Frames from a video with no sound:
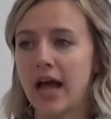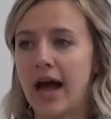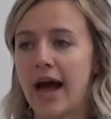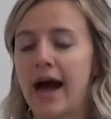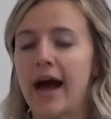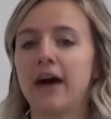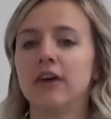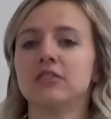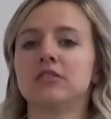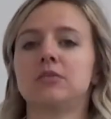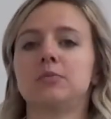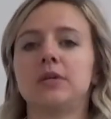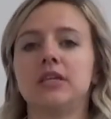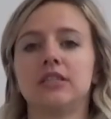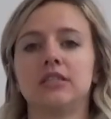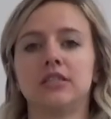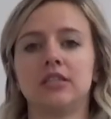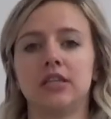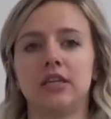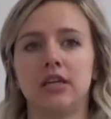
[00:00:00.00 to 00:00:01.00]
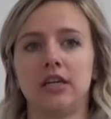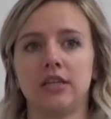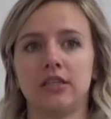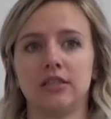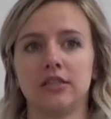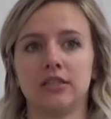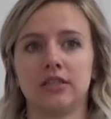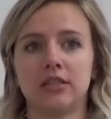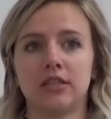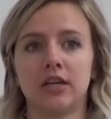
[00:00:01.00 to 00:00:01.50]
how
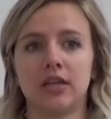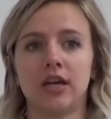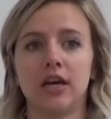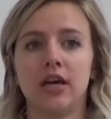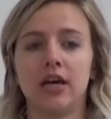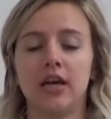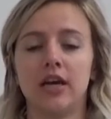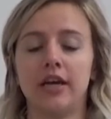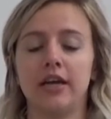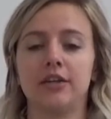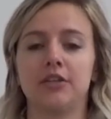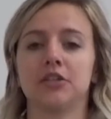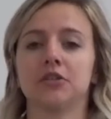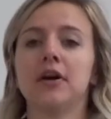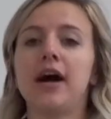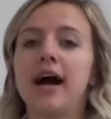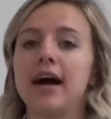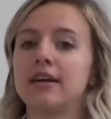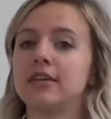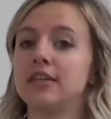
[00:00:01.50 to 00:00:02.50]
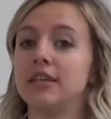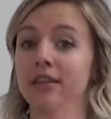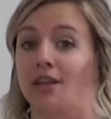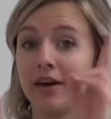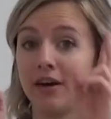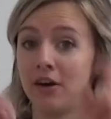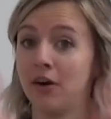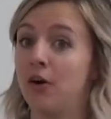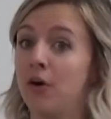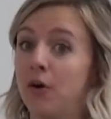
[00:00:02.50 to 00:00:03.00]
species interact in
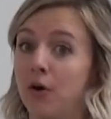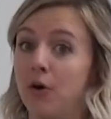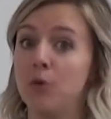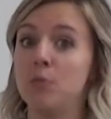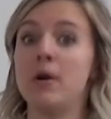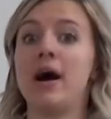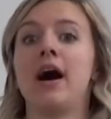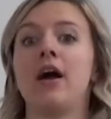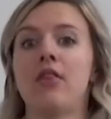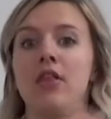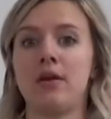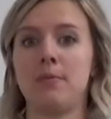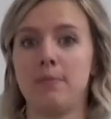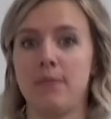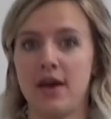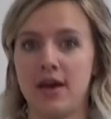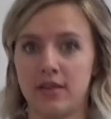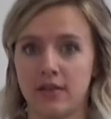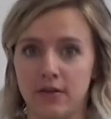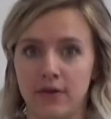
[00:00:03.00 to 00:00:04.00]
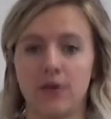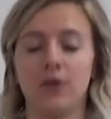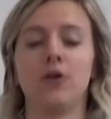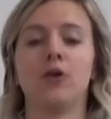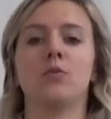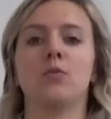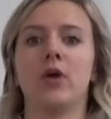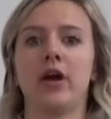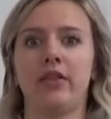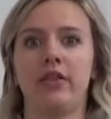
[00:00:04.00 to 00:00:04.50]
their home, how they make their
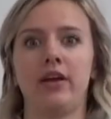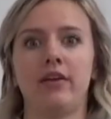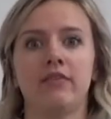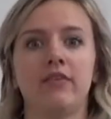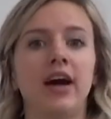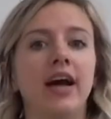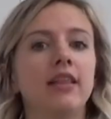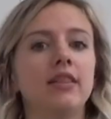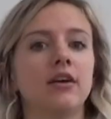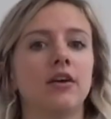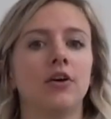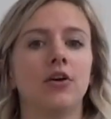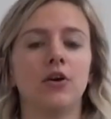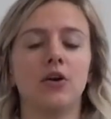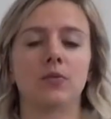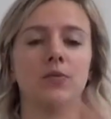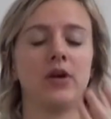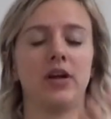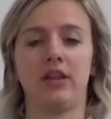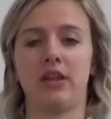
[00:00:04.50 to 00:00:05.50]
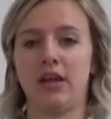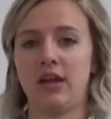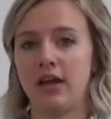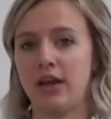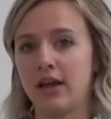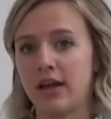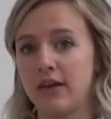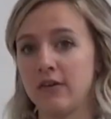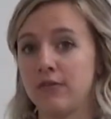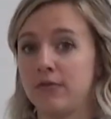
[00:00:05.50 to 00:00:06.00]
home, where they find their home, where
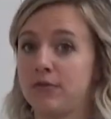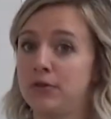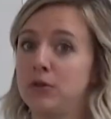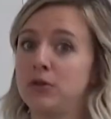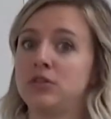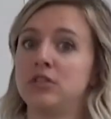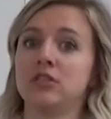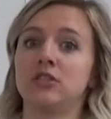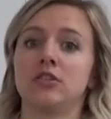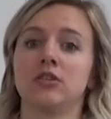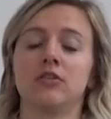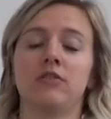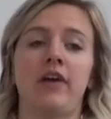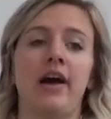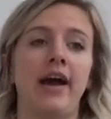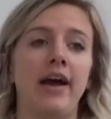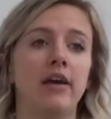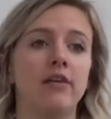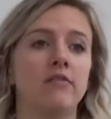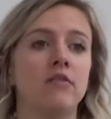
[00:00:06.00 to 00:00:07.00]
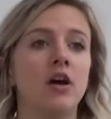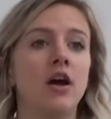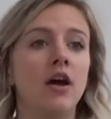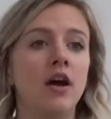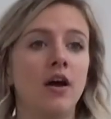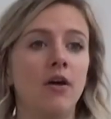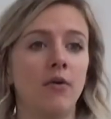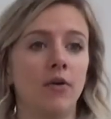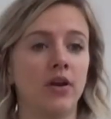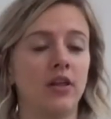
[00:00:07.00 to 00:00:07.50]
they get food to survive,
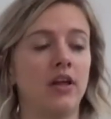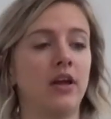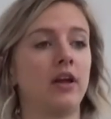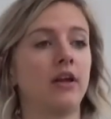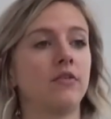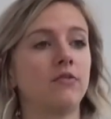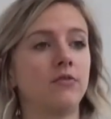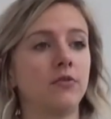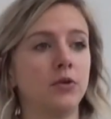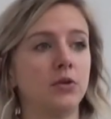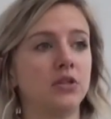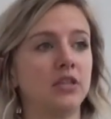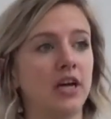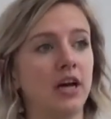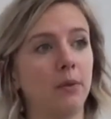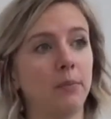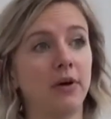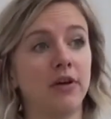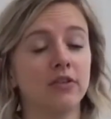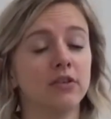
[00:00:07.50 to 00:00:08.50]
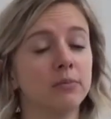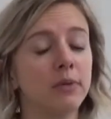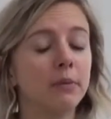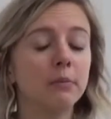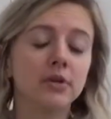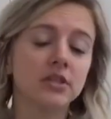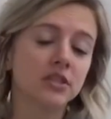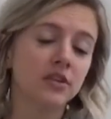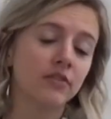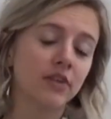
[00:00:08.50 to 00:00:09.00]
where they get food to help other
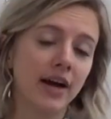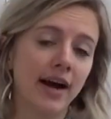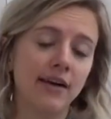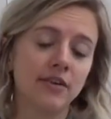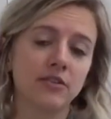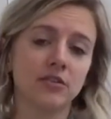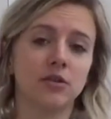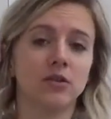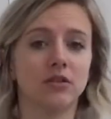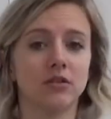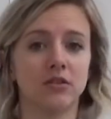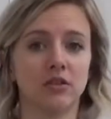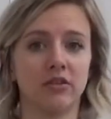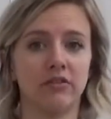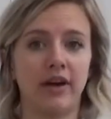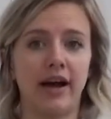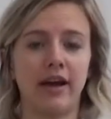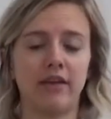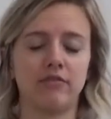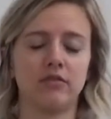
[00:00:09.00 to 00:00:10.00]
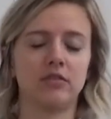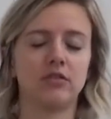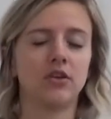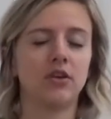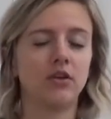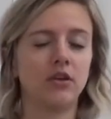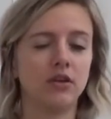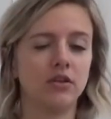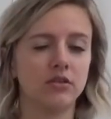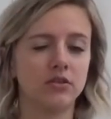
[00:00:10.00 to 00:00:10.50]
members of their household survive,
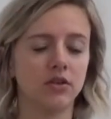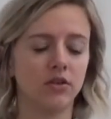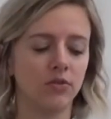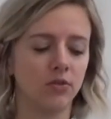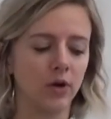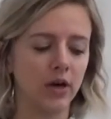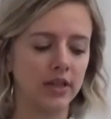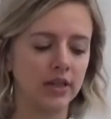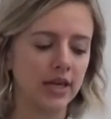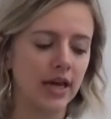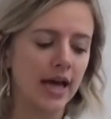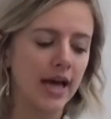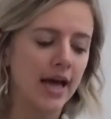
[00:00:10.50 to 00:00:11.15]
so on and so forth.